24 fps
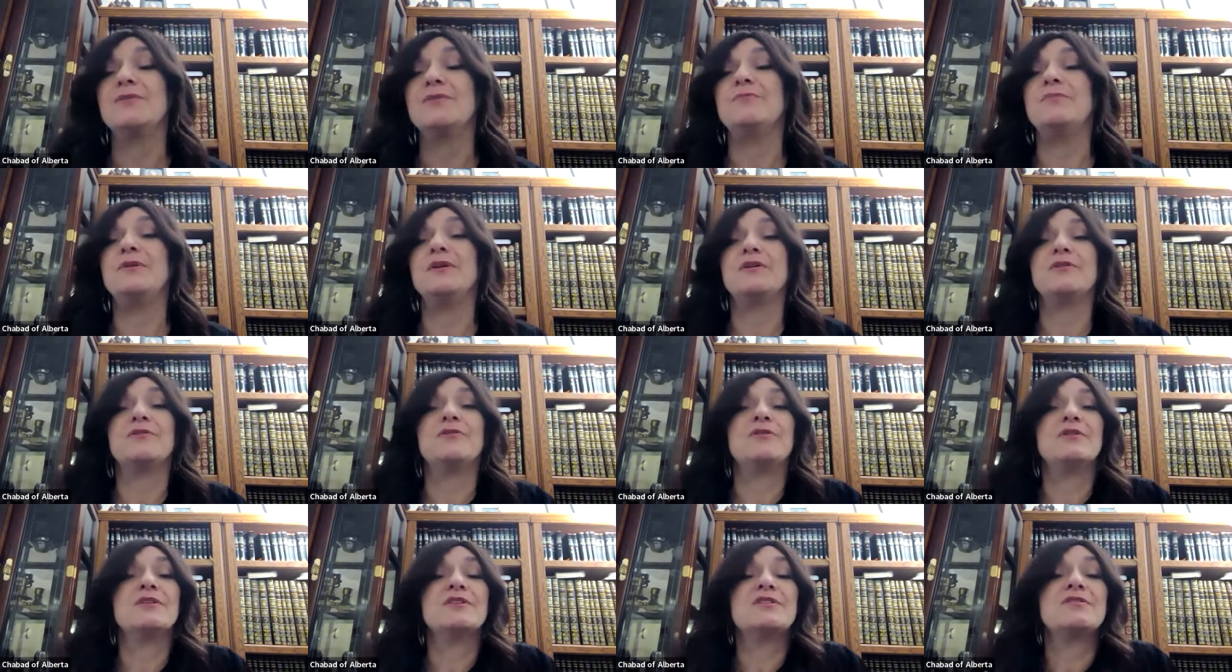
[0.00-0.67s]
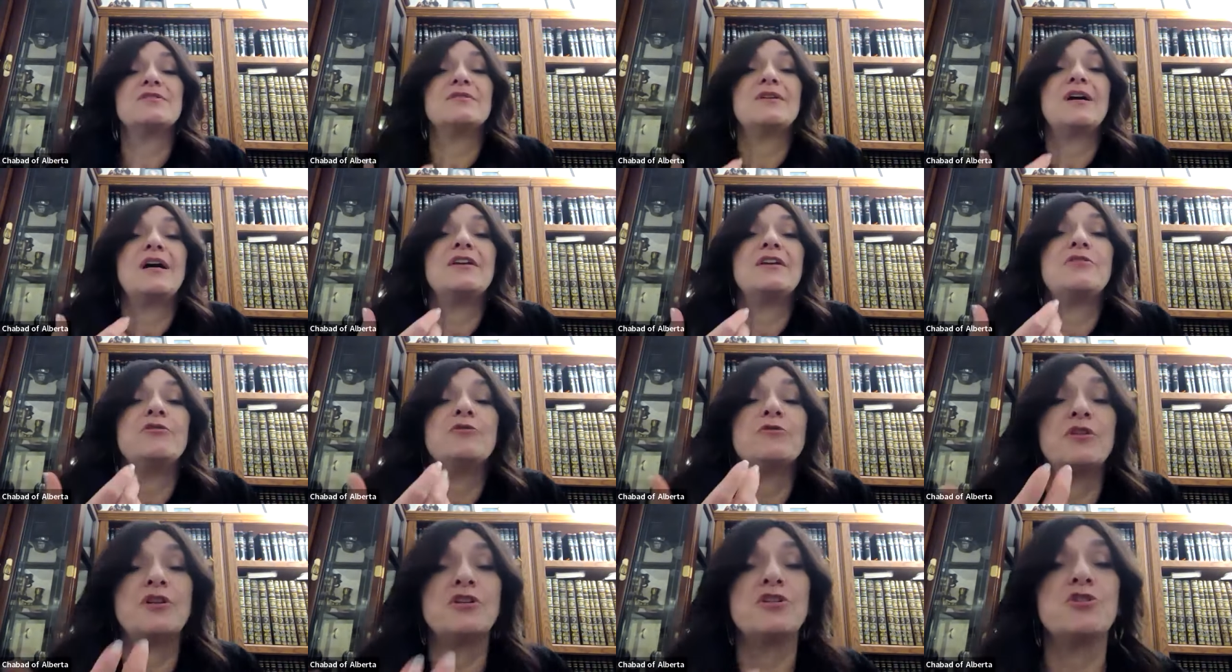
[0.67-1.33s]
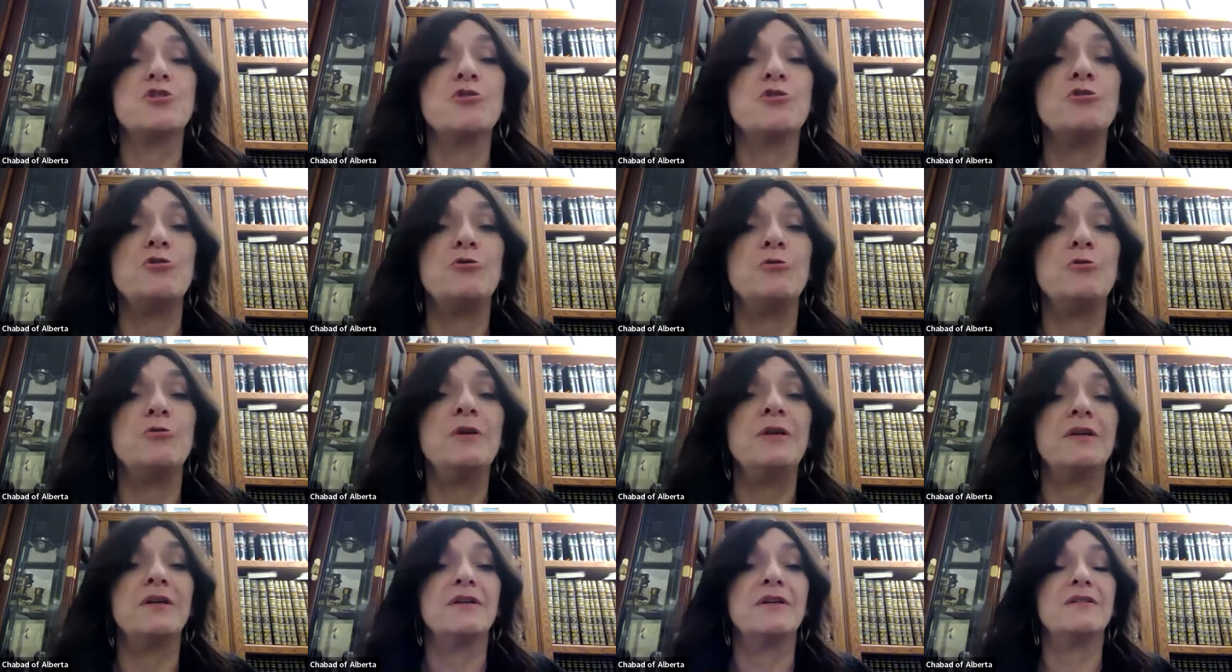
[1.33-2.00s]
because i don't enjoy
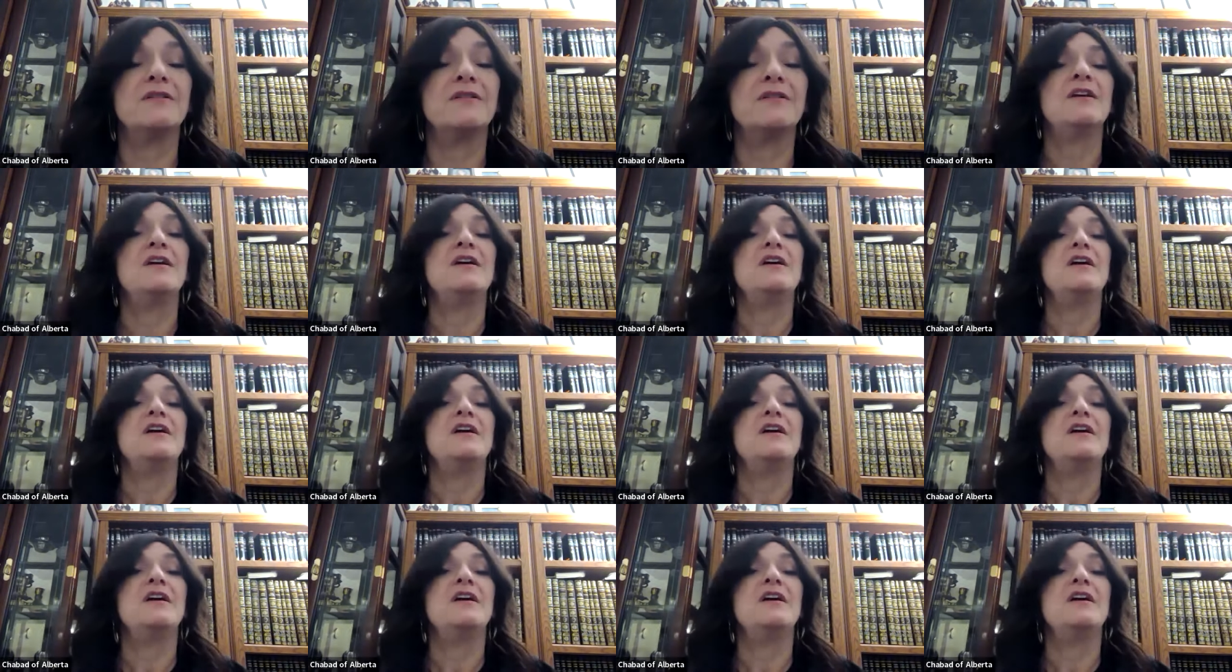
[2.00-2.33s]
doing it